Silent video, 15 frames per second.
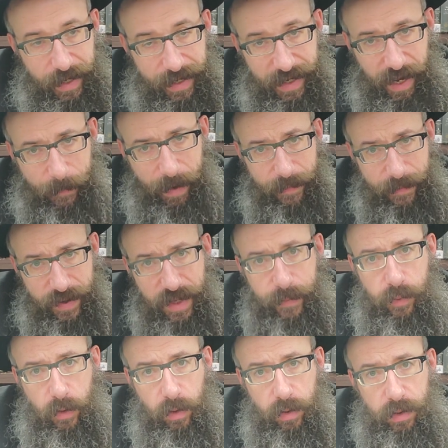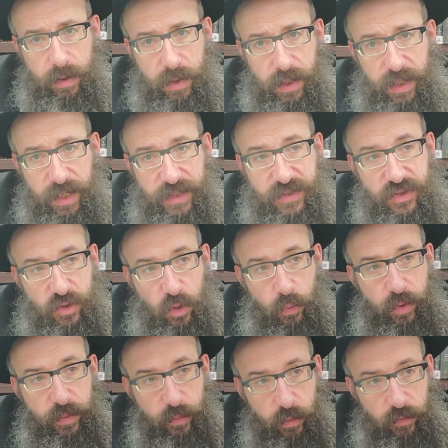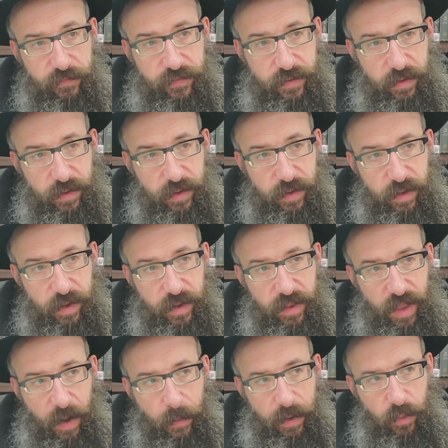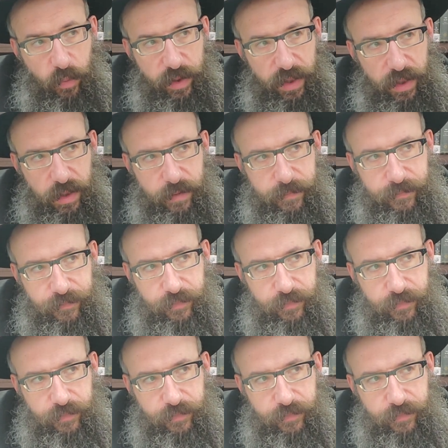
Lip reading: Now people, it's so removed that when we